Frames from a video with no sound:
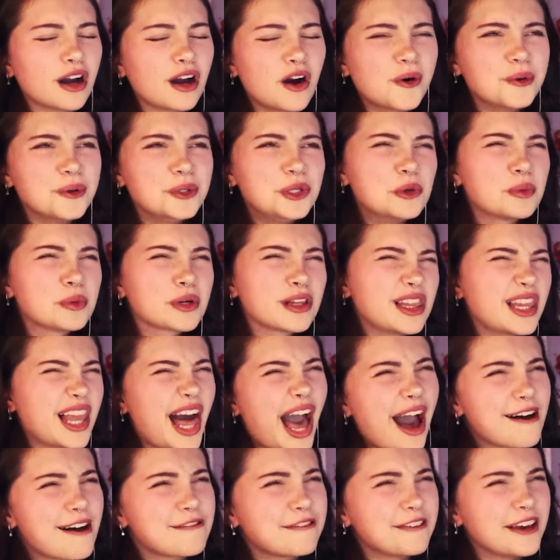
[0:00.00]
Oh, you were
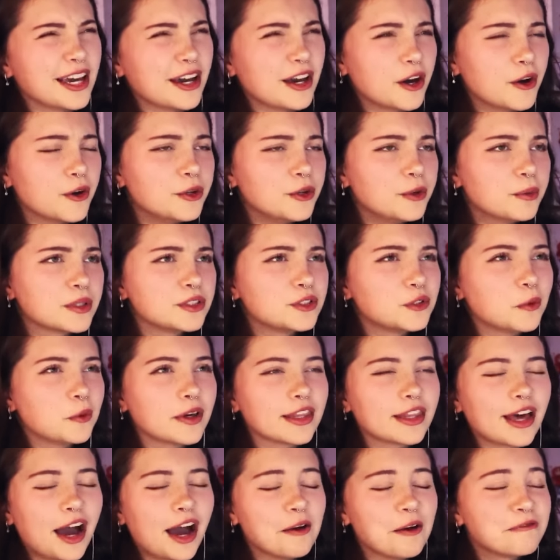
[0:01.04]
laughing. Oh, you were
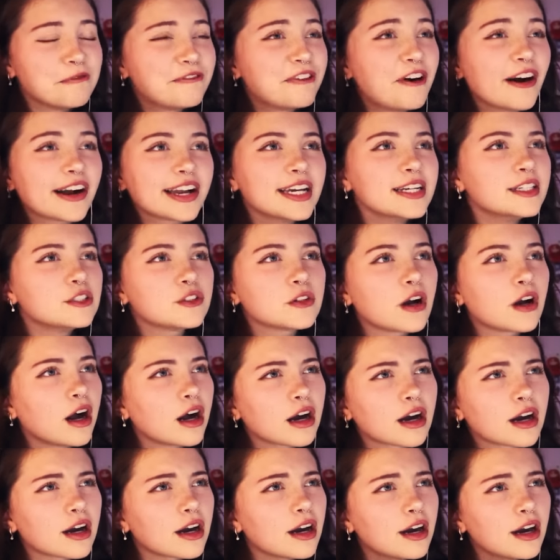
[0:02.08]
doing, I'm fucking
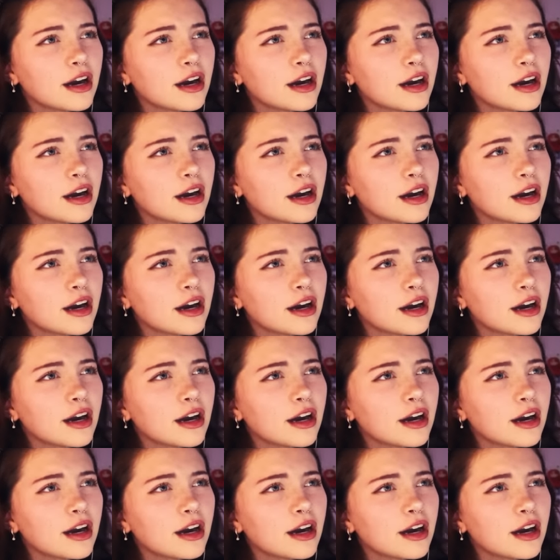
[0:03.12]
drunk